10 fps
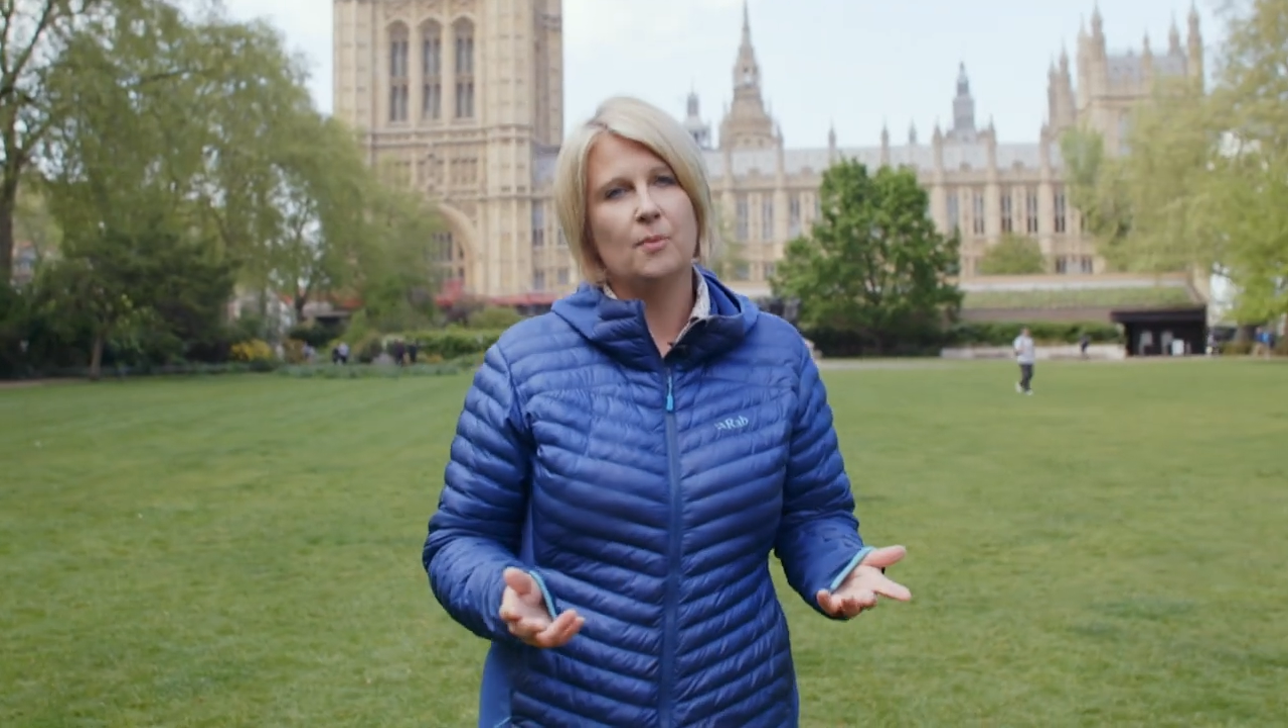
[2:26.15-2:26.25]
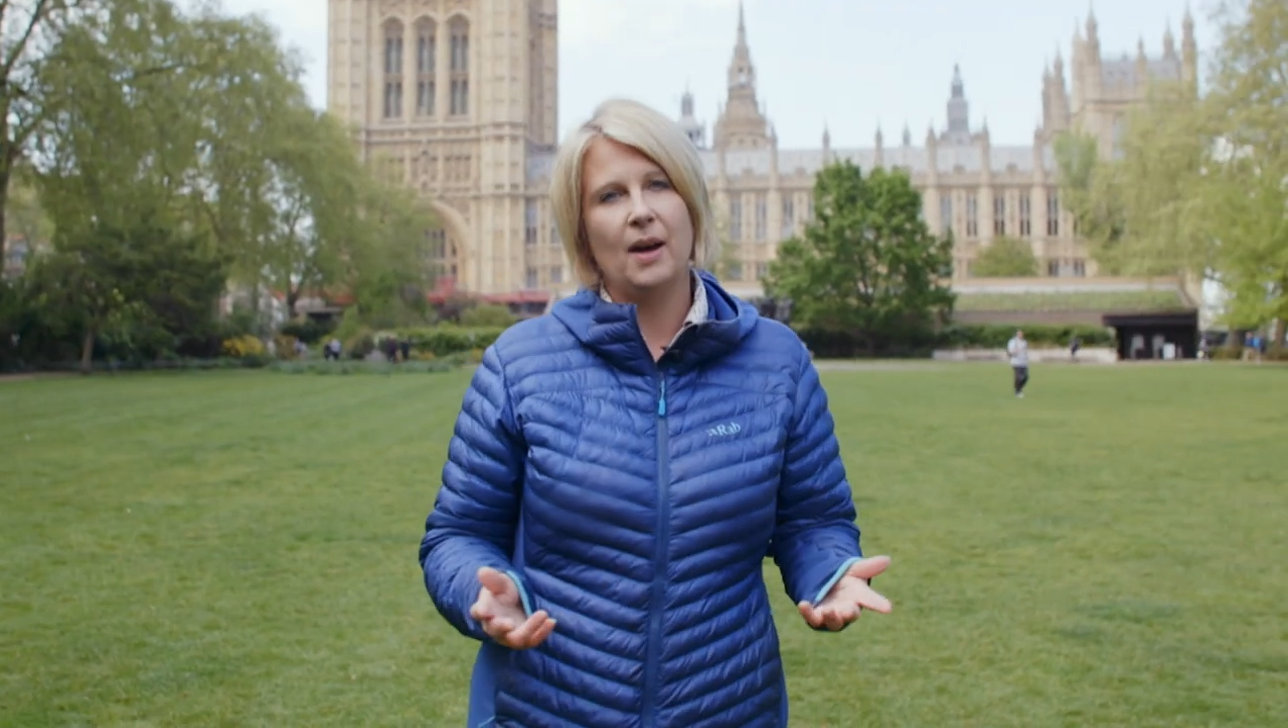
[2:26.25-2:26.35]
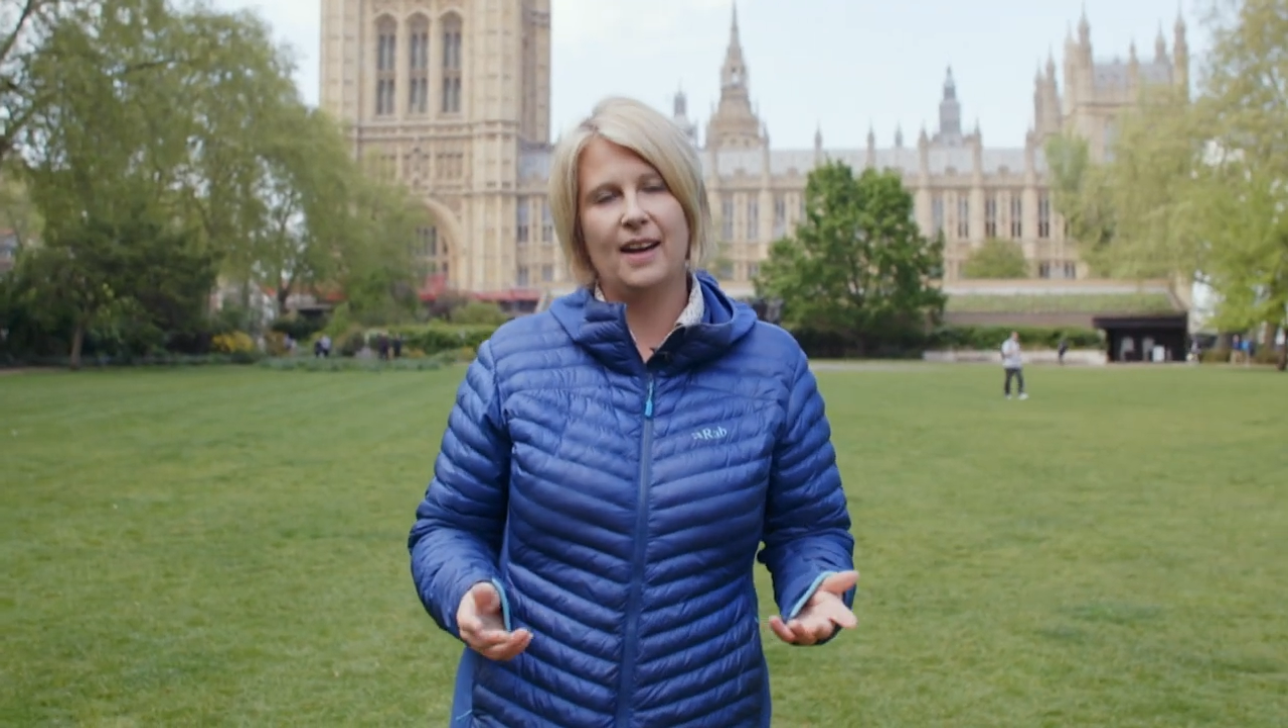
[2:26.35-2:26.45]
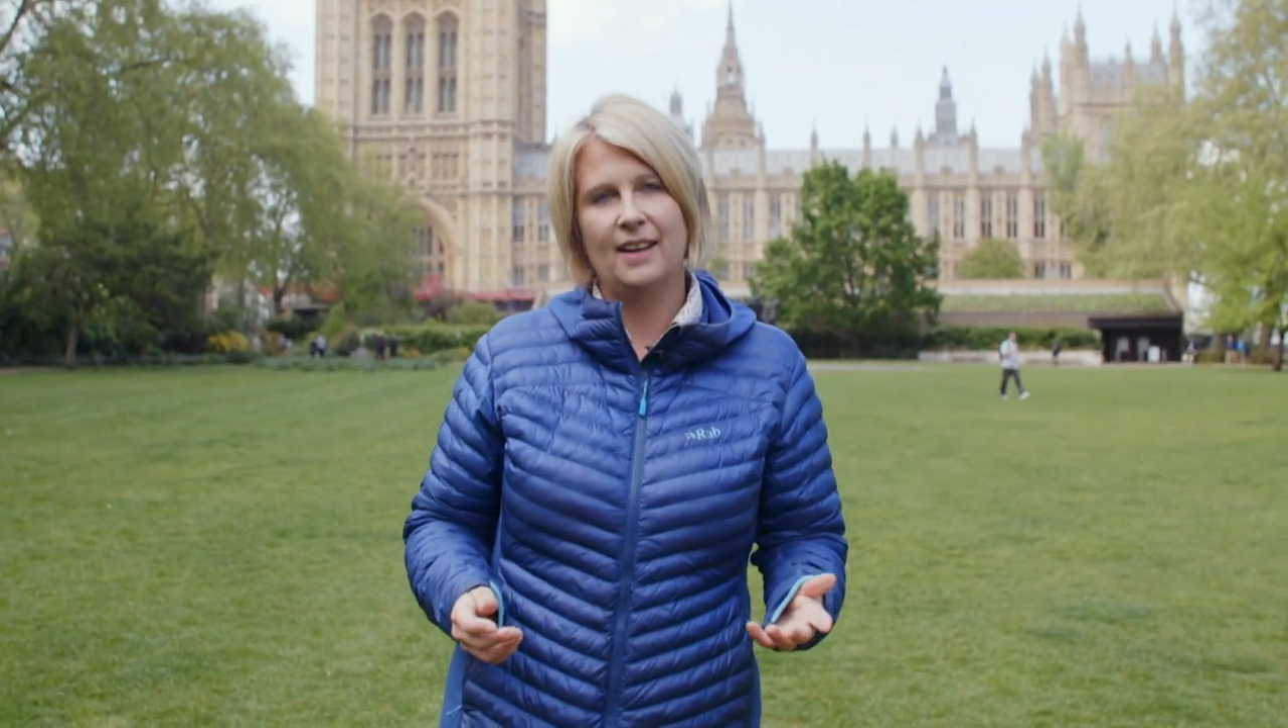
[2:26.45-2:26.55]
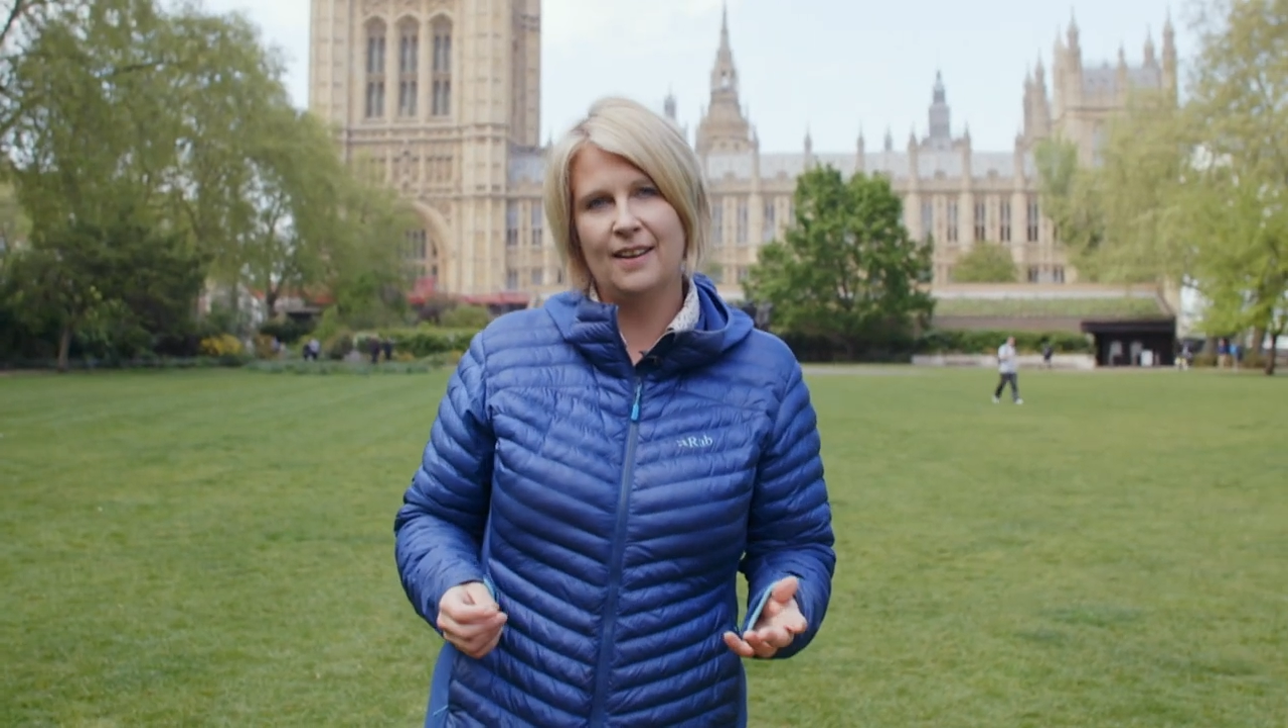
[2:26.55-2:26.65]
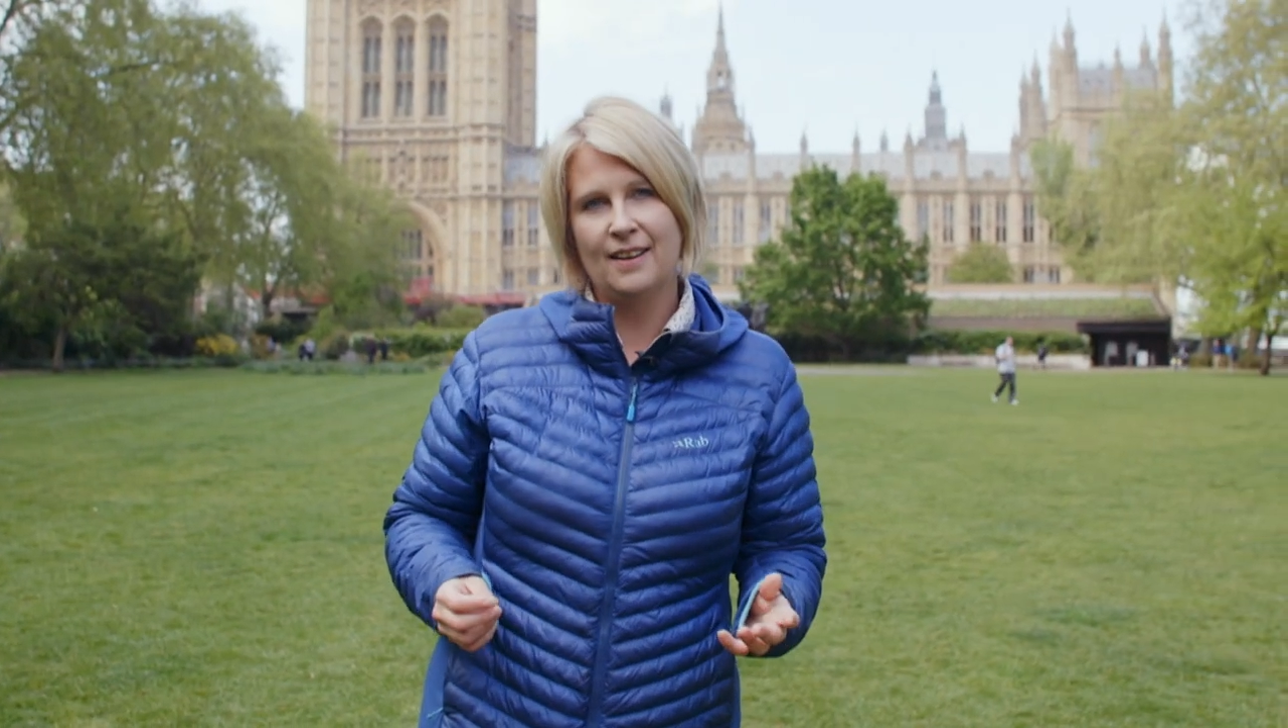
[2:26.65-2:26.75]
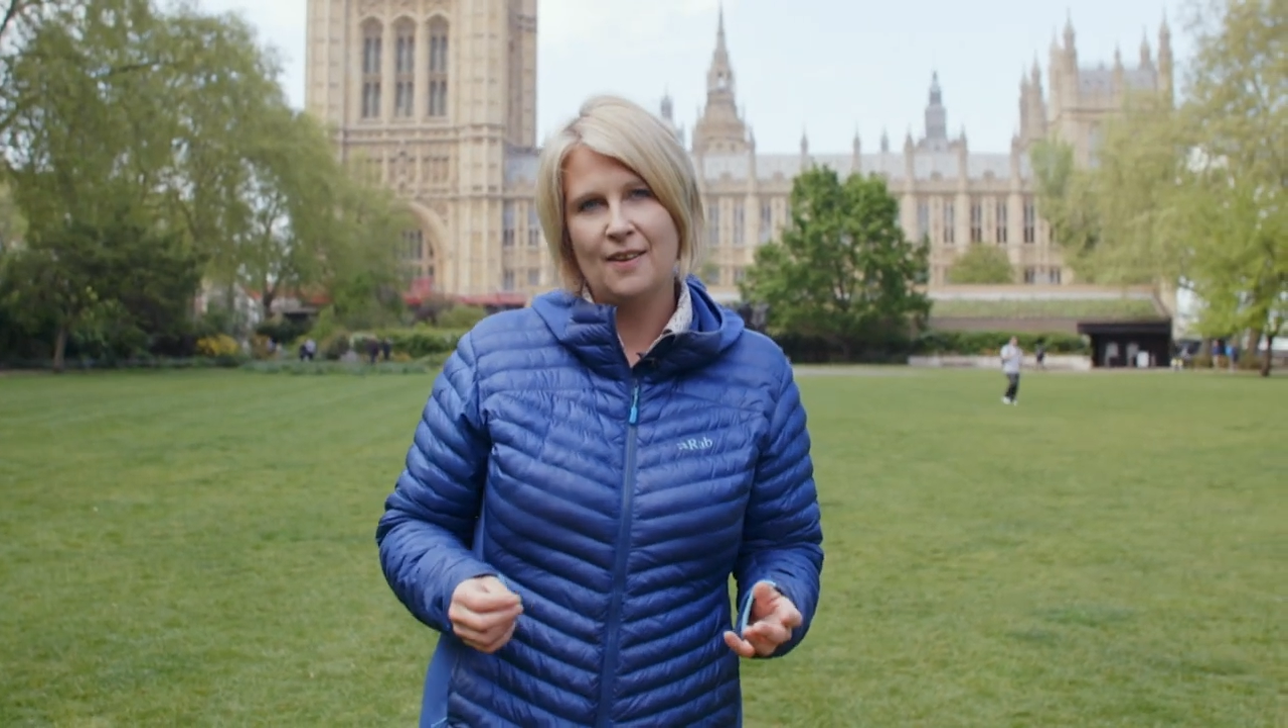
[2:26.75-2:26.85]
of May,